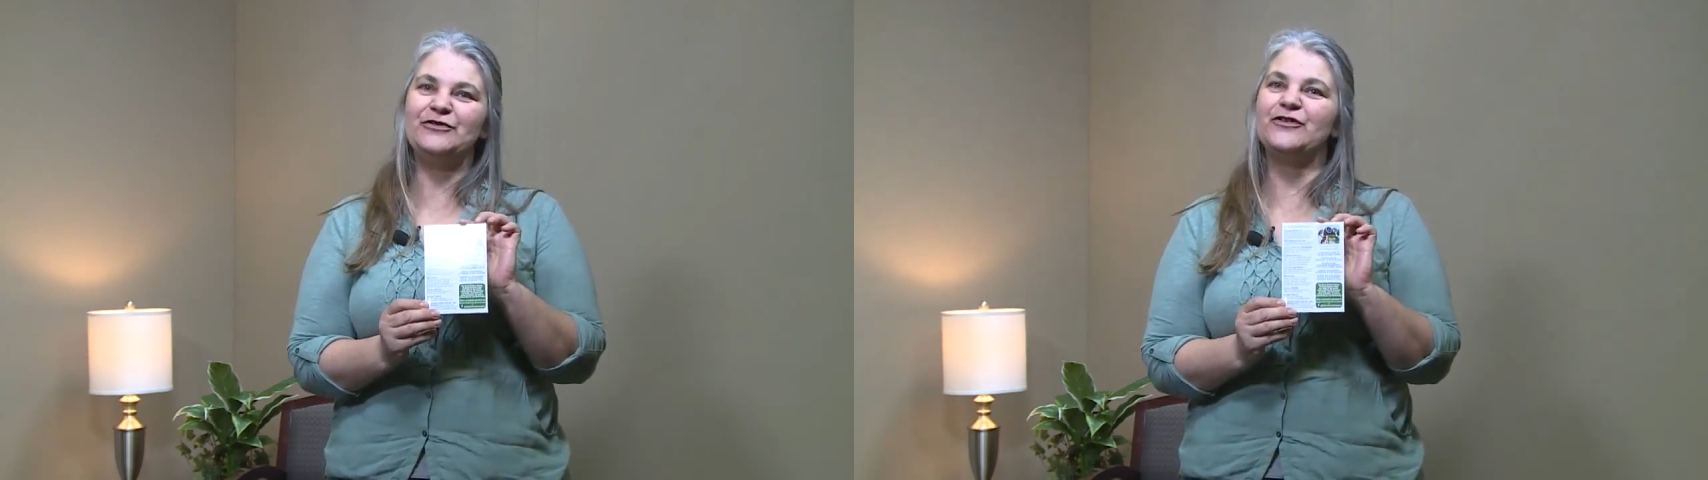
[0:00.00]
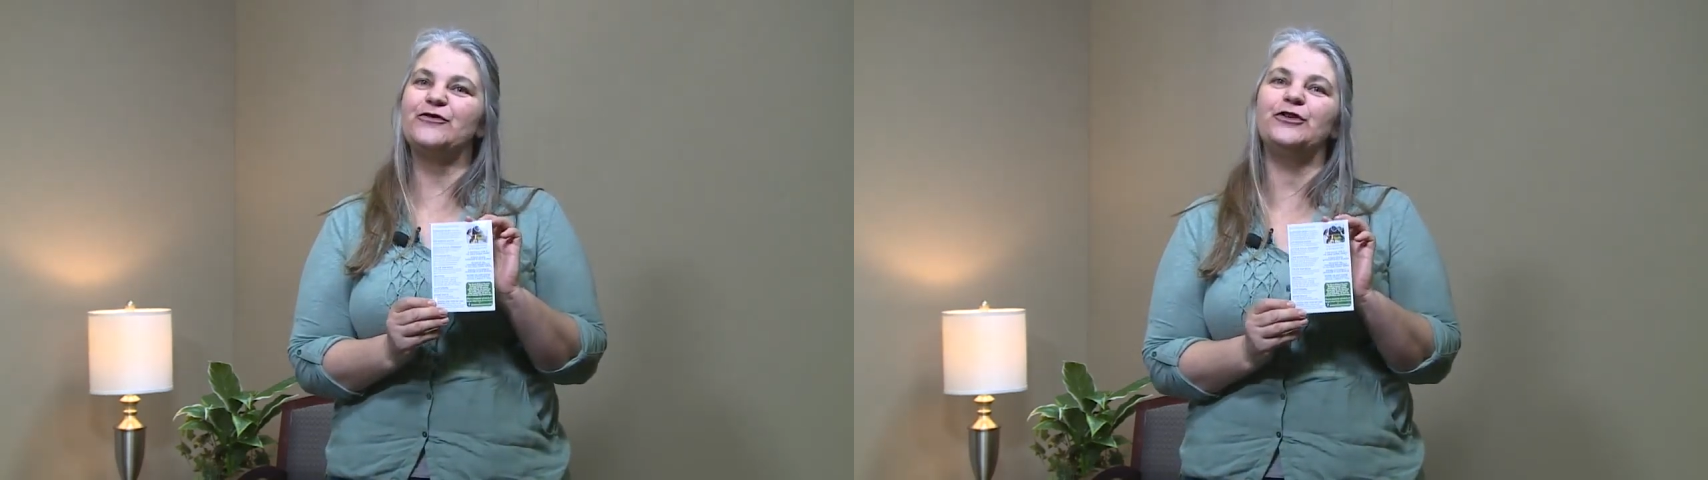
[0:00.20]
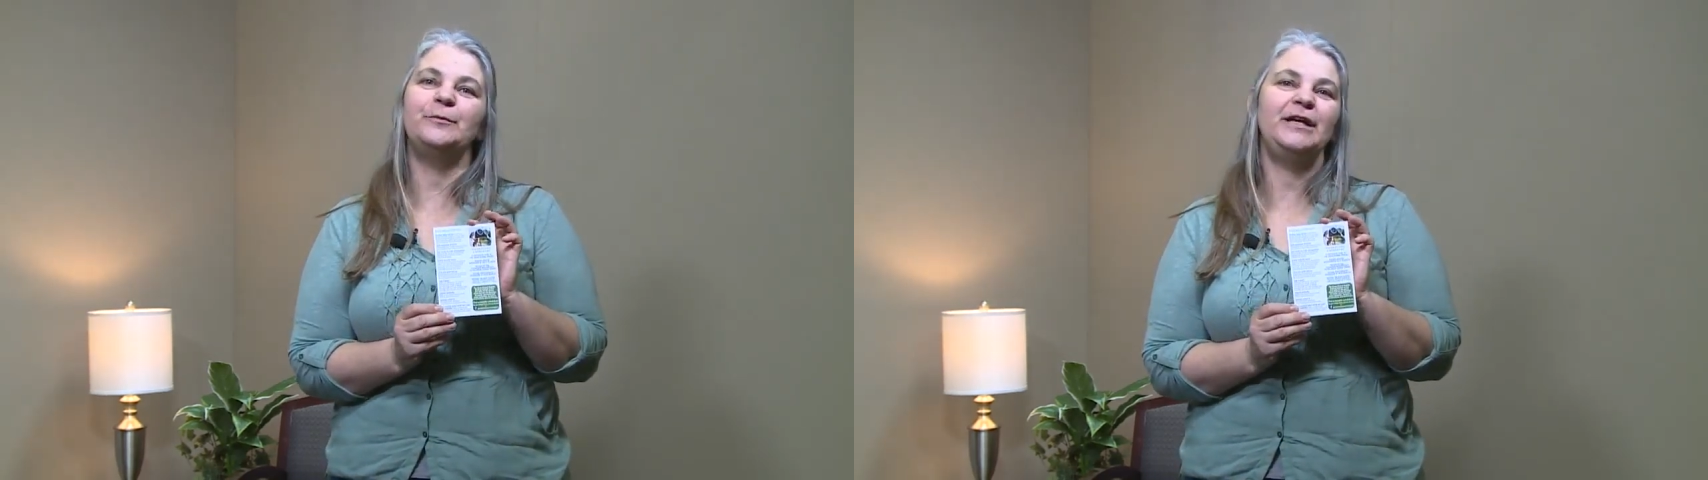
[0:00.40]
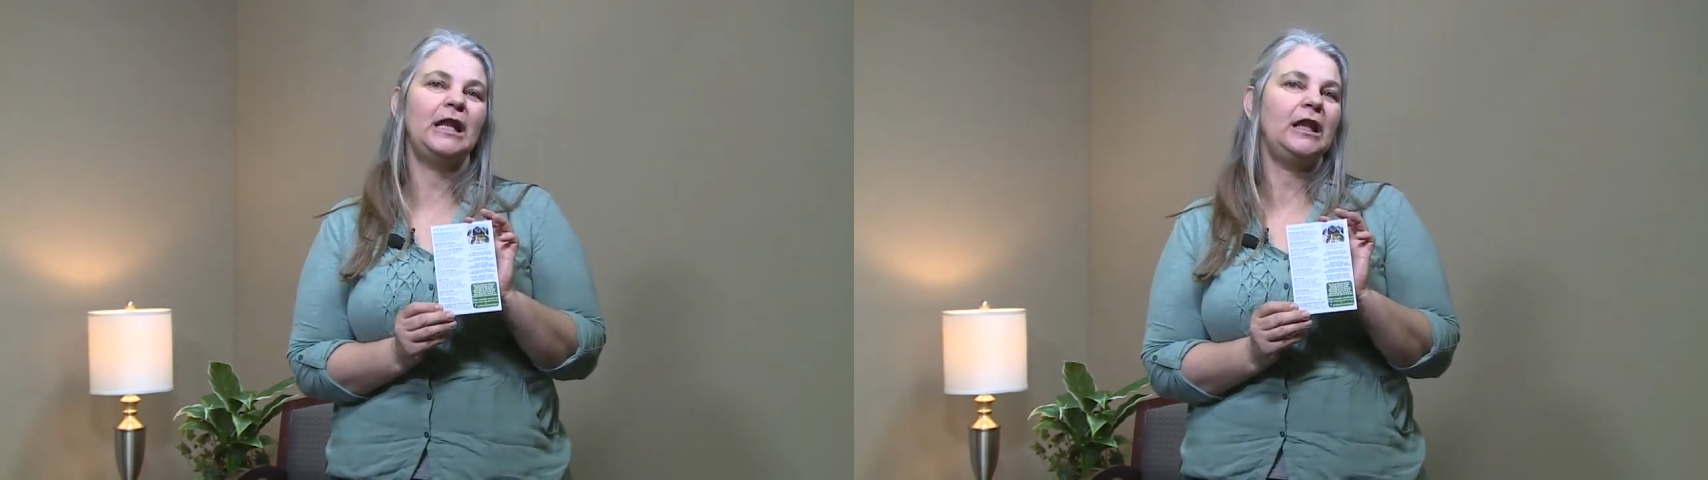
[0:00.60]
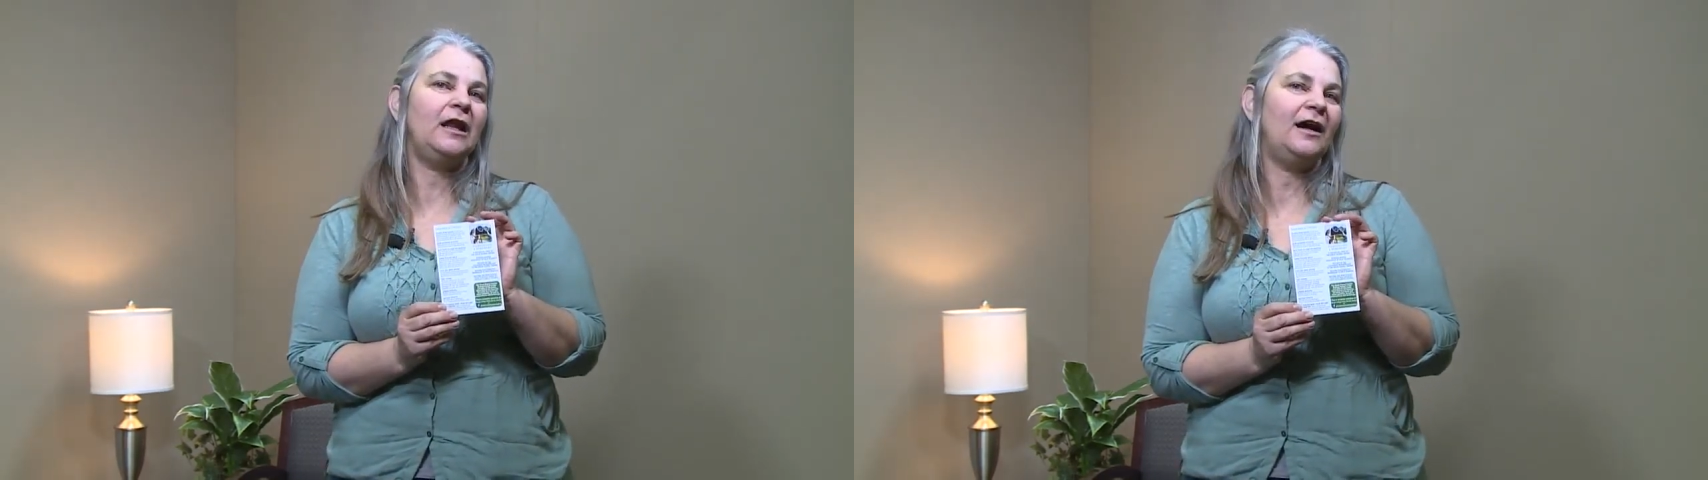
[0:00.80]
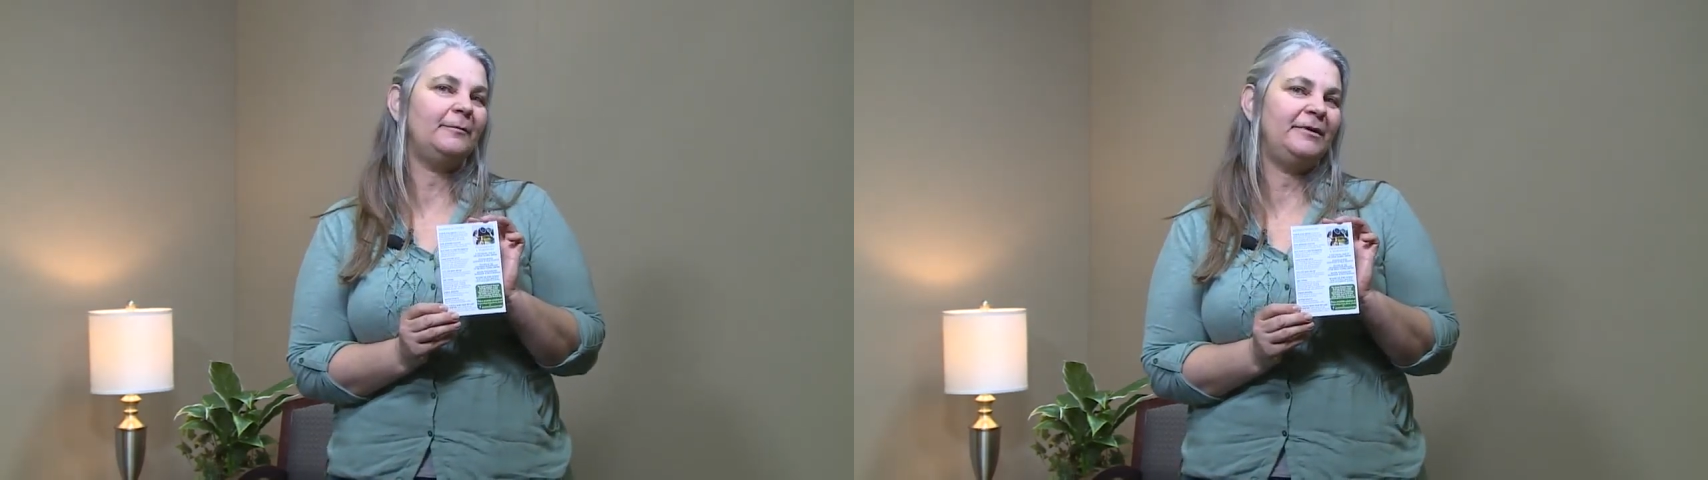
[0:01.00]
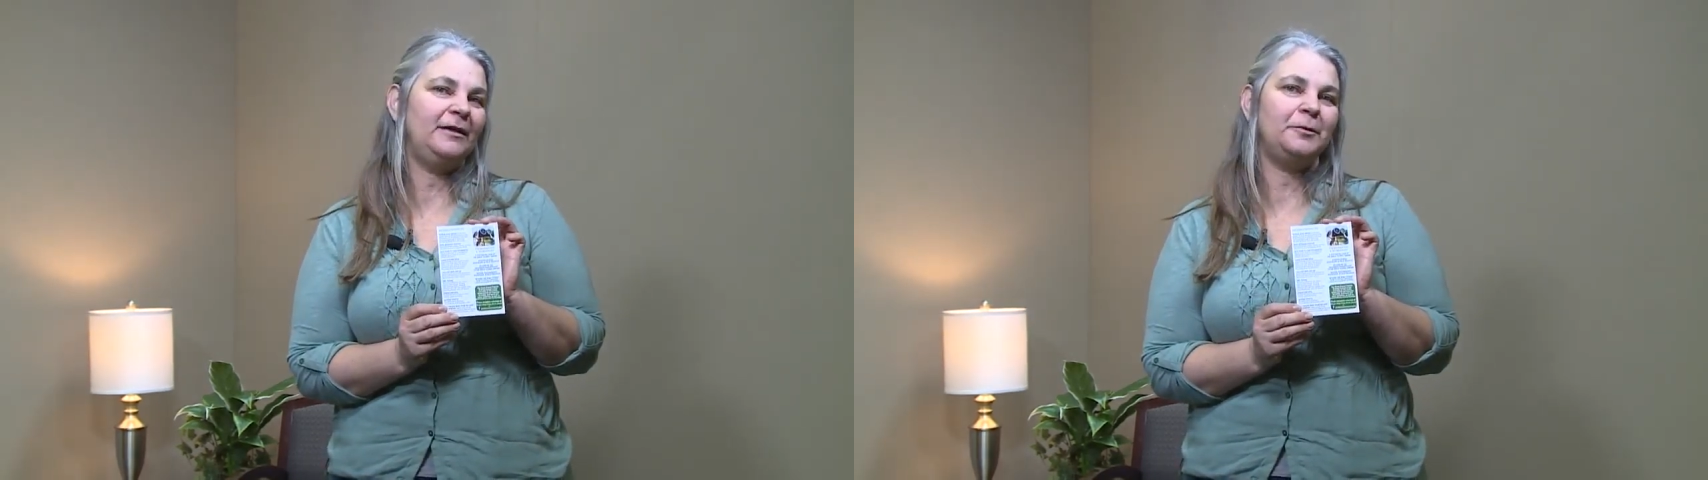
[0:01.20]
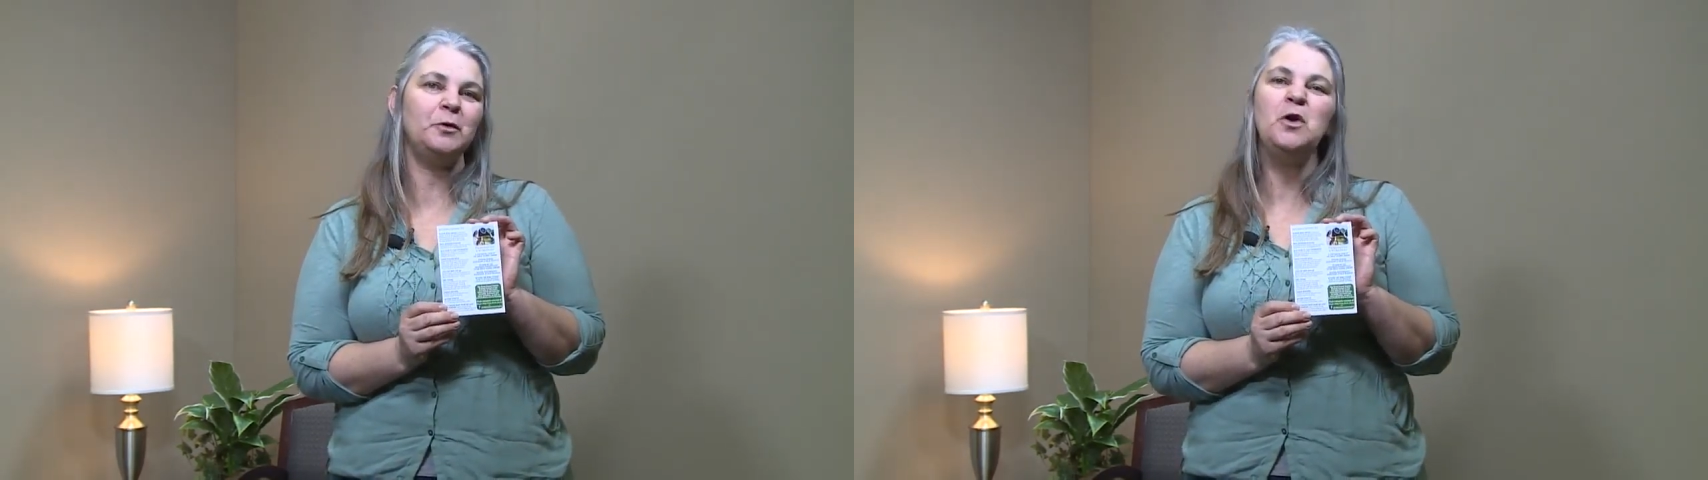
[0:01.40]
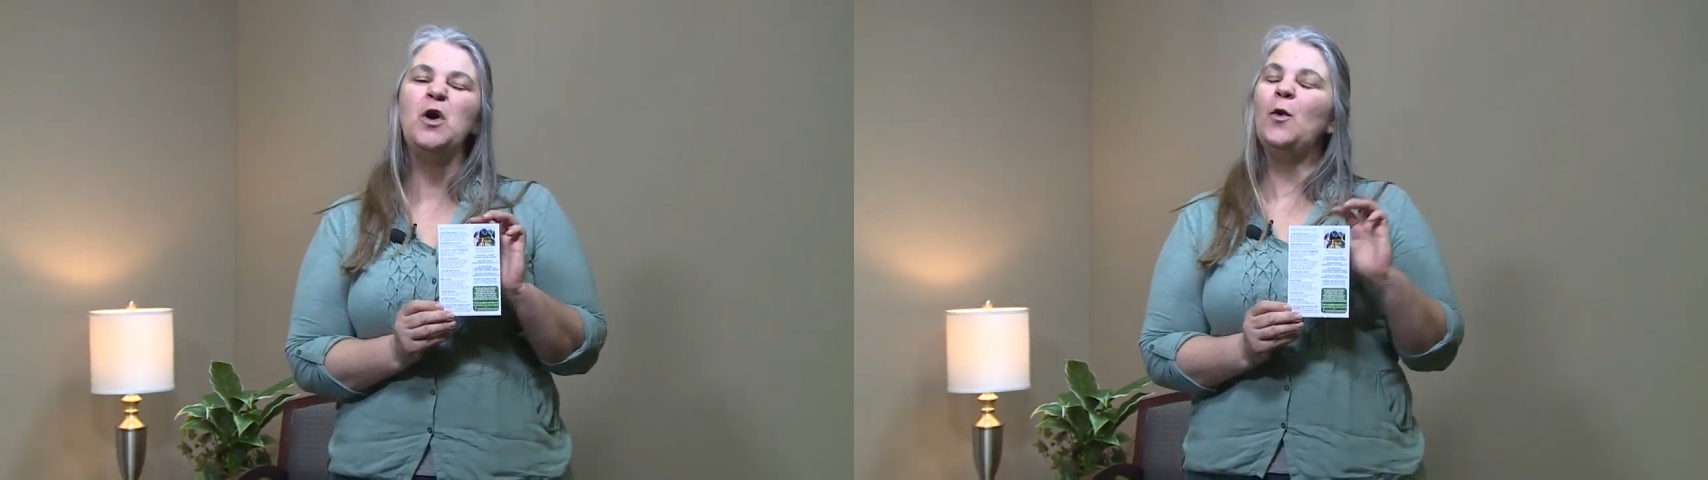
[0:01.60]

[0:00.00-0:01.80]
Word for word: There's going to be a lot of people.